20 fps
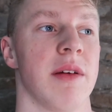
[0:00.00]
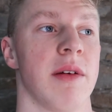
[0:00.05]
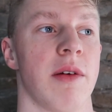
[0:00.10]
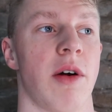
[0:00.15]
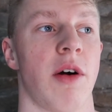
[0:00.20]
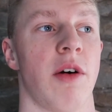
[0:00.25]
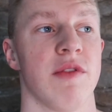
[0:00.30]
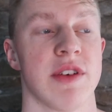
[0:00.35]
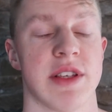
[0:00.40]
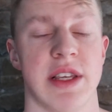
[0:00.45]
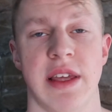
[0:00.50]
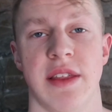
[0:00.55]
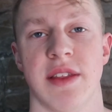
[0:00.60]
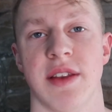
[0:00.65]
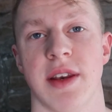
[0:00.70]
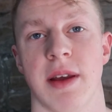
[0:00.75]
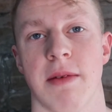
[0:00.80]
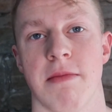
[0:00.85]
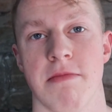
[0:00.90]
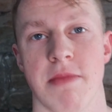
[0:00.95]
Obviously the
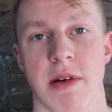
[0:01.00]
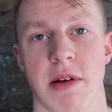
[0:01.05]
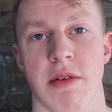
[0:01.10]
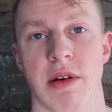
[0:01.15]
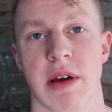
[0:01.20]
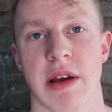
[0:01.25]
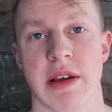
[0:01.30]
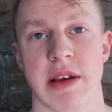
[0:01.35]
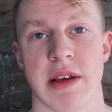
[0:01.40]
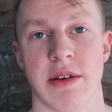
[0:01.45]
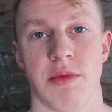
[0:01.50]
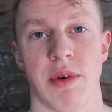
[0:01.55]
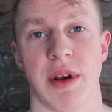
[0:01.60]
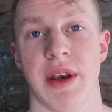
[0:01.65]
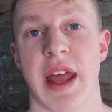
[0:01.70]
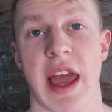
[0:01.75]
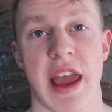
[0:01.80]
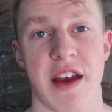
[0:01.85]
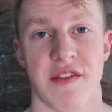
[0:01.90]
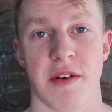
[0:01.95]
number will
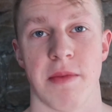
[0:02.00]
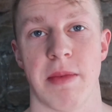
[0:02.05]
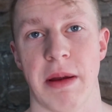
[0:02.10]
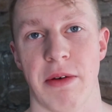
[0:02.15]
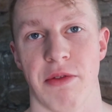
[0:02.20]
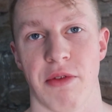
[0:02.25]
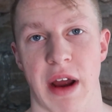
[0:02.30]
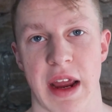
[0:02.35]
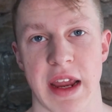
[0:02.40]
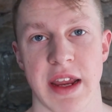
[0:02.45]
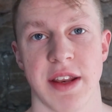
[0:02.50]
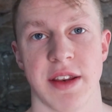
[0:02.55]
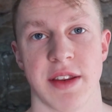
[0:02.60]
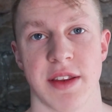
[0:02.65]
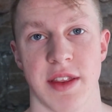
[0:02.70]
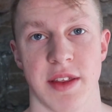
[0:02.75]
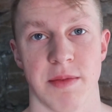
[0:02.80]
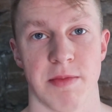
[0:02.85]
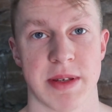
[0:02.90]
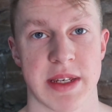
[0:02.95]
never be right,
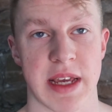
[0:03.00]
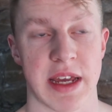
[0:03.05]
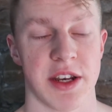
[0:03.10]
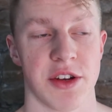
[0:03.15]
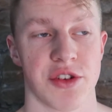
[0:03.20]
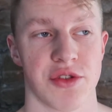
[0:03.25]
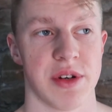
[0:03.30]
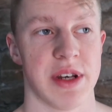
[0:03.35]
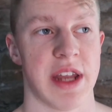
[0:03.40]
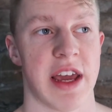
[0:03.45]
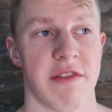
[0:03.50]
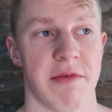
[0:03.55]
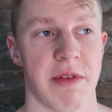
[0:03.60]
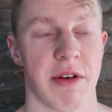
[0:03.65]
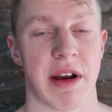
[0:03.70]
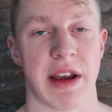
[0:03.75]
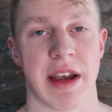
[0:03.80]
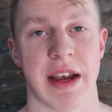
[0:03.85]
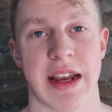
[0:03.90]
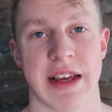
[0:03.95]
the percentage will never be
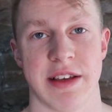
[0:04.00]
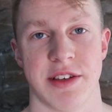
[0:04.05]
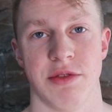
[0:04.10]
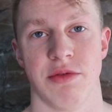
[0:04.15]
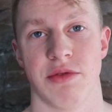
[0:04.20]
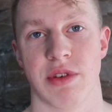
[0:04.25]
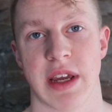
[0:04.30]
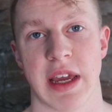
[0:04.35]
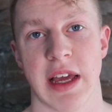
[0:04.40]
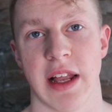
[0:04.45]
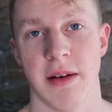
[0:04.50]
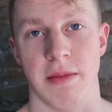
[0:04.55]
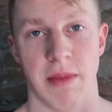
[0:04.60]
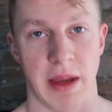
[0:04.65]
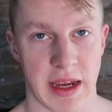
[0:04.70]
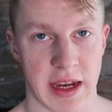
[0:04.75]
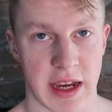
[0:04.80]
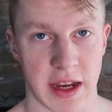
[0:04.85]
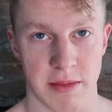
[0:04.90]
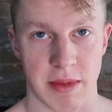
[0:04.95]
right unless you kill
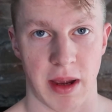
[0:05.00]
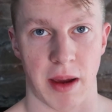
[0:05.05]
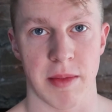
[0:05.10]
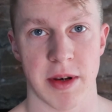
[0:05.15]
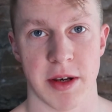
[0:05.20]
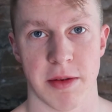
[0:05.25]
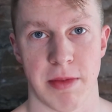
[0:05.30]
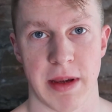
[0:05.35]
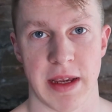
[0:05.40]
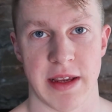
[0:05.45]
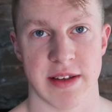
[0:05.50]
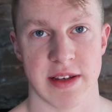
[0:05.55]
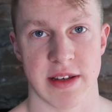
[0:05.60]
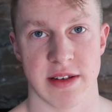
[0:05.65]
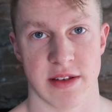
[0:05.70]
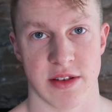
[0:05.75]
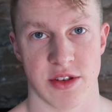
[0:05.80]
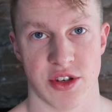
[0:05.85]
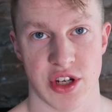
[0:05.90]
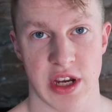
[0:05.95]
me, cut me up into
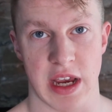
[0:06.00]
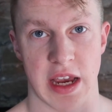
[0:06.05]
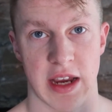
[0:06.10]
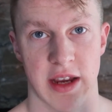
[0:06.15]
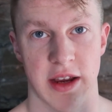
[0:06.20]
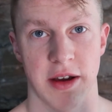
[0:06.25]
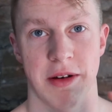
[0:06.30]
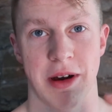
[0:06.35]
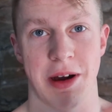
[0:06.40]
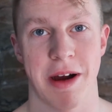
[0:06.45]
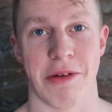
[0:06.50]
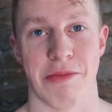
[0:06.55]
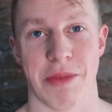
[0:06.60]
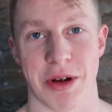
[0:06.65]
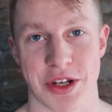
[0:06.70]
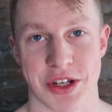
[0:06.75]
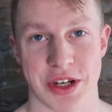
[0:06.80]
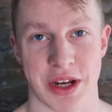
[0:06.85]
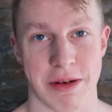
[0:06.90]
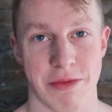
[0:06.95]
pieces and check how
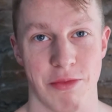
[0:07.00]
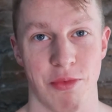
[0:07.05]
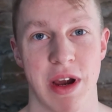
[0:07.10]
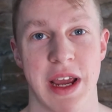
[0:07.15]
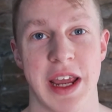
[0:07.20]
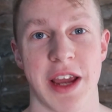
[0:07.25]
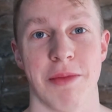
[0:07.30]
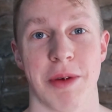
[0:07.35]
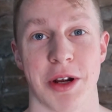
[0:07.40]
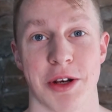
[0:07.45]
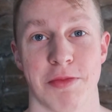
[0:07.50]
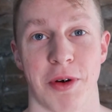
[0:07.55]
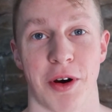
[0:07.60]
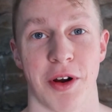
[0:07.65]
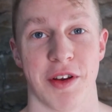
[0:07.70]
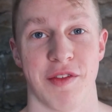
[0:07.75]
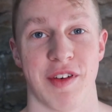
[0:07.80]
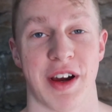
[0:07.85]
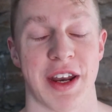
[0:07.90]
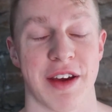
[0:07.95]
much and weigh how much
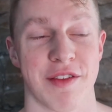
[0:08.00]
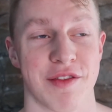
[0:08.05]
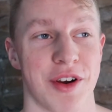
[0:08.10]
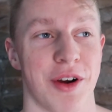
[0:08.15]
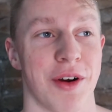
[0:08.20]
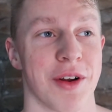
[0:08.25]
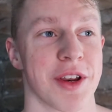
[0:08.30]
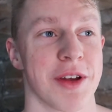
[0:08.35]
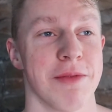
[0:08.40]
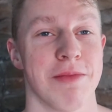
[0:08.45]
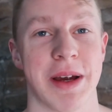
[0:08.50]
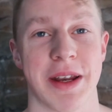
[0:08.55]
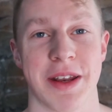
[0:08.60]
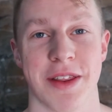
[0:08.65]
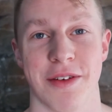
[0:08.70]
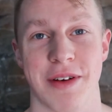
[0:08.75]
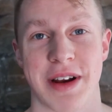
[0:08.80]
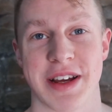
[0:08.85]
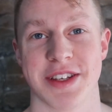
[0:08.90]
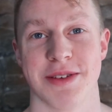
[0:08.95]
body fat I've got compared to
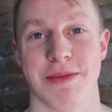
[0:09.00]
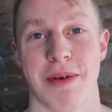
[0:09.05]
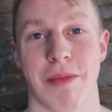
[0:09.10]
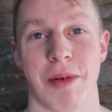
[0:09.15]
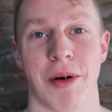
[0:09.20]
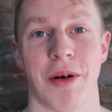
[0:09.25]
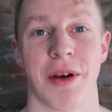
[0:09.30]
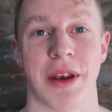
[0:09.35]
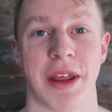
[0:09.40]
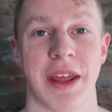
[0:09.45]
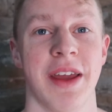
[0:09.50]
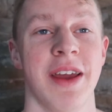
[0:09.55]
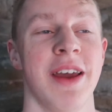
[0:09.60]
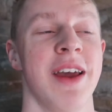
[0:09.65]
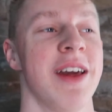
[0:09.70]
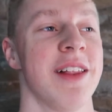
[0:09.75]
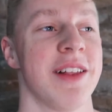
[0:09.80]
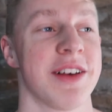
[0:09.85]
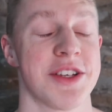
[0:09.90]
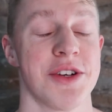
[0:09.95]
the rest of my body.
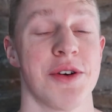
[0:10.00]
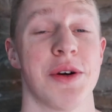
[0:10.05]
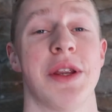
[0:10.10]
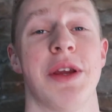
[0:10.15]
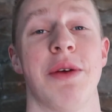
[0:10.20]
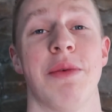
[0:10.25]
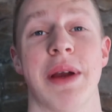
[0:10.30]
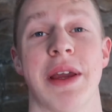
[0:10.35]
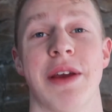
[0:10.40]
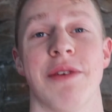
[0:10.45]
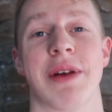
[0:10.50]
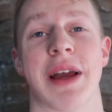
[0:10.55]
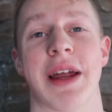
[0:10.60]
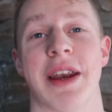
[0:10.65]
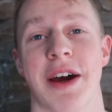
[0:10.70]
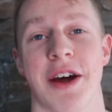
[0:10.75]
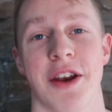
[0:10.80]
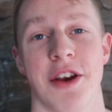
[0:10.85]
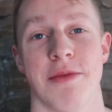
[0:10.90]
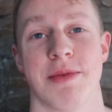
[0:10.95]
That's the only way you'll get
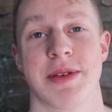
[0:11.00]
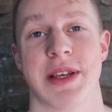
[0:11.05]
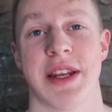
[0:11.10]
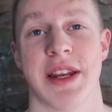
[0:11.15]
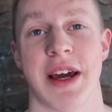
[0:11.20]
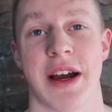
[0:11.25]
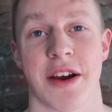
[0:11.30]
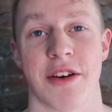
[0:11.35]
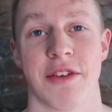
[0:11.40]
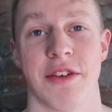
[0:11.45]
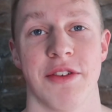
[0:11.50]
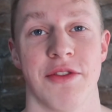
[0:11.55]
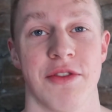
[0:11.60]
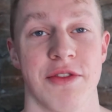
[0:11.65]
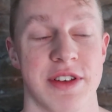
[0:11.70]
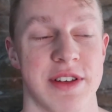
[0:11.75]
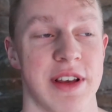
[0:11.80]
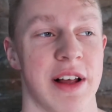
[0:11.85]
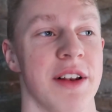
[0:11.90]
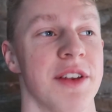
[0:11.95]
a 100% accurate
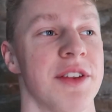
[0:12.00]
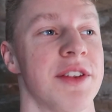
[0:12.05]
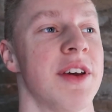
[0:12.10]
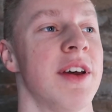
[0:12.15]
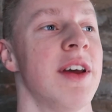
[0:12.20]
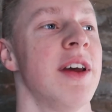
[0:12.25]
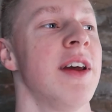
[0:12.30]
result.